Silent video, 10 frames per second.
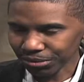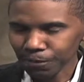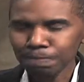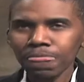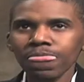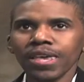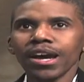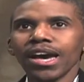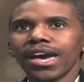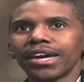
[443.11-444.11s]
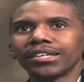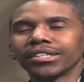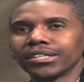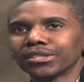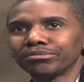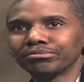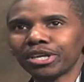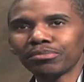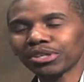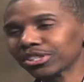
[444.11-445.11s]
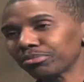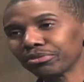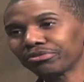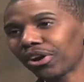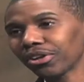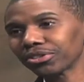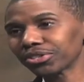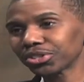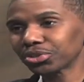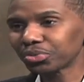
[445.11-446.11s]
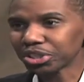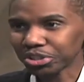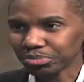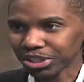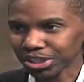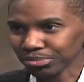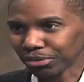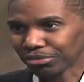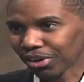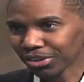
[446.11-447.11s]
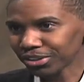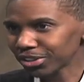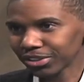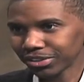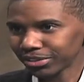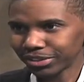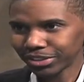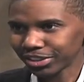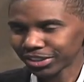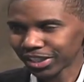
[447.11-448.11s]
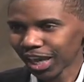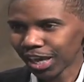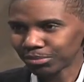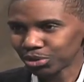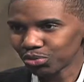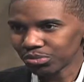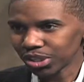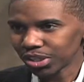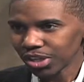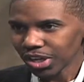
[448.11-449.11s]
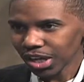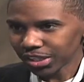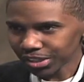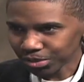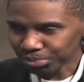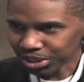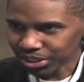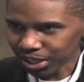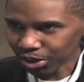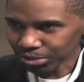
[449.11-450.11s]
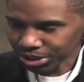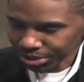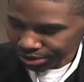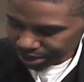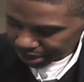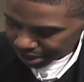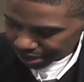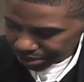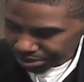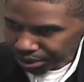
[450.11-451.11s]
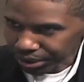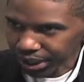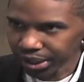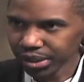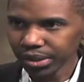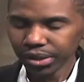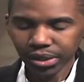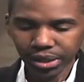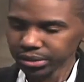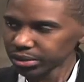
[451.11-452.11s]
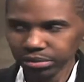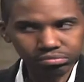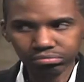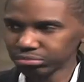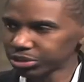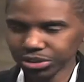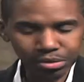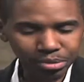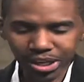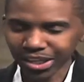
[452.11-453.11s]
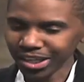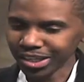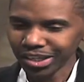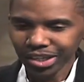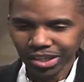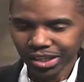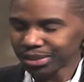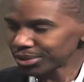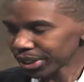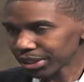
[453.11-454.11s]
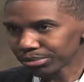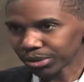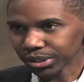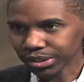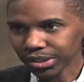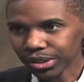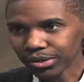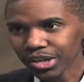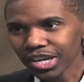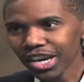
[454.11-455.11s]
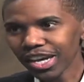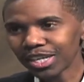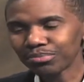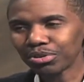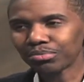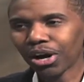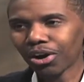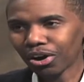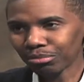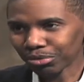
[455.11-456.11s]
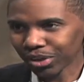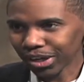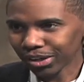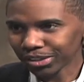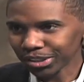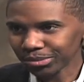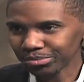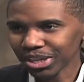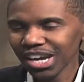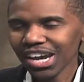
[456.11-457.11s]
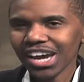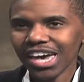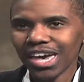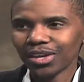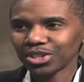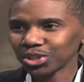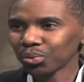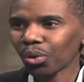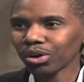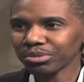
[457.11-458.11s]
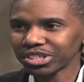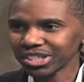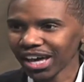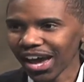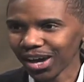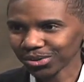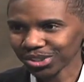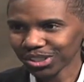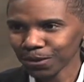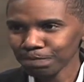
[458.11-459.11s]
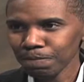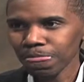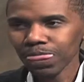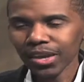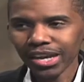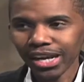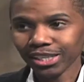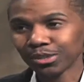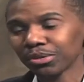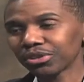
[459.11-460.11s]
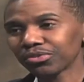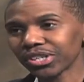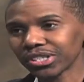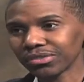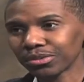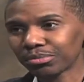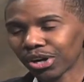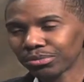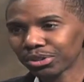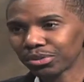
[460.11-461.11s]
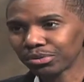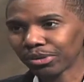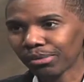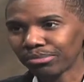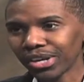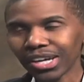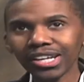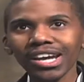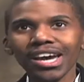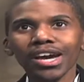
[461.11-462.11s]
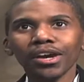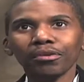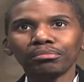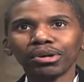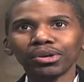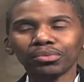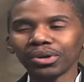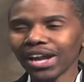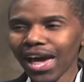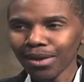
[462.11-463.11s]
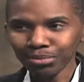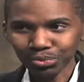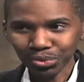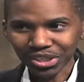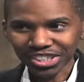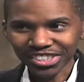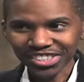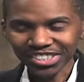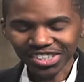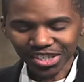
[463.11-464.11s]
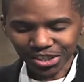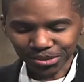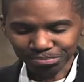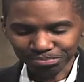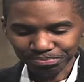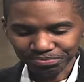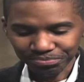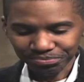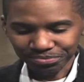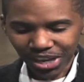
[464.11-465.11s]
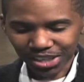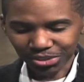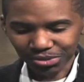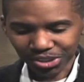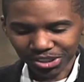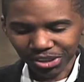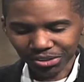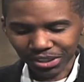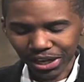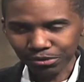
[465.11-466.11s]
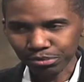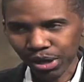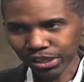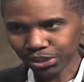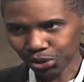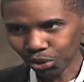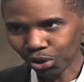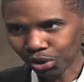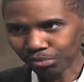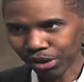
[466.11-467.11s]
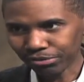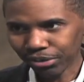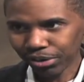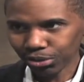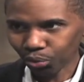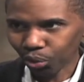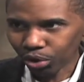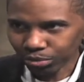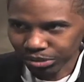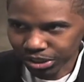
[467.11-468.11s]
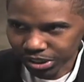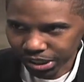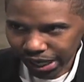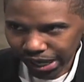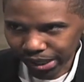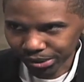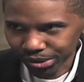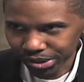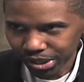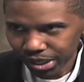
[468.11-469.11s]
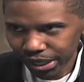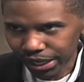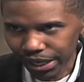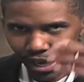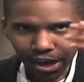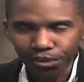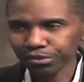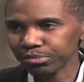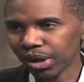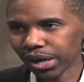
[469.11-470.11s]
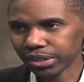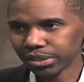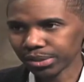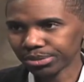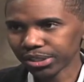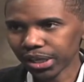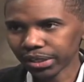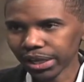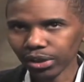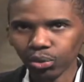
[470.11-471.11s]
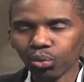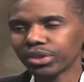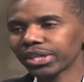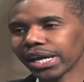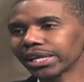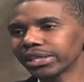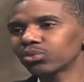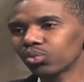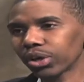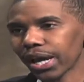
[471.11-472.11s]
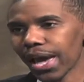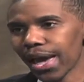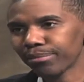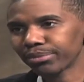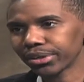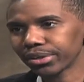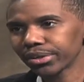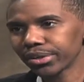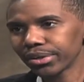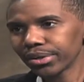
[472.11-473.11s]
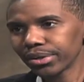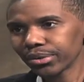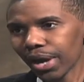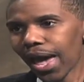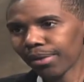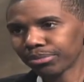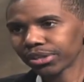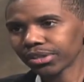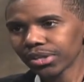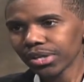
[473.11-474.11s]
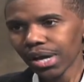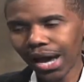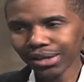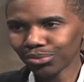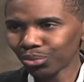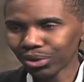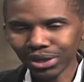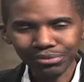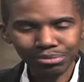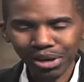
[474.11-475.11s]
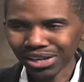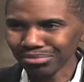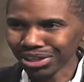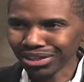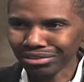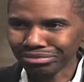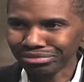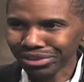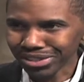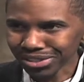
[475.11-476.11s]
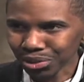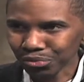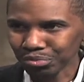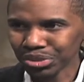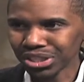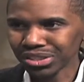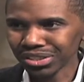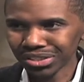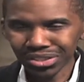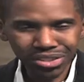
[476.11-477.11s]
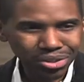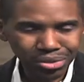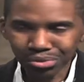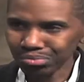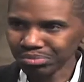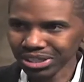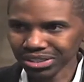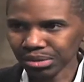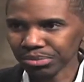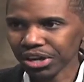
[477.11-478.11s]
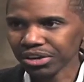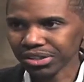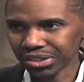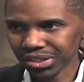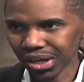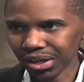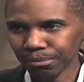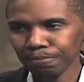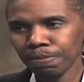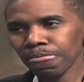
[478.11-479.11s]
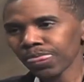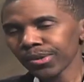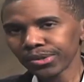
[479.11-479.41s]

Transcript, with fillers: Right, sure. And um, it must have been father's intuition because my father just just came to me and just put his hand on my shoulder and said, Keith, are you okay? And I just shook my head and he was like, come on, let's go and he put my arm around him and just walked me to the house. Right. And I just spent the rest of the barbecue in my bed. But what happened was, um, as a result, everybody saw my father walk me to the house, right, and everybody's upset. Now, the one thing I didn't want to happen right. happened. I, I didn't want everybody making a fuss over me and just, right. you know, messing up their good time. Yes.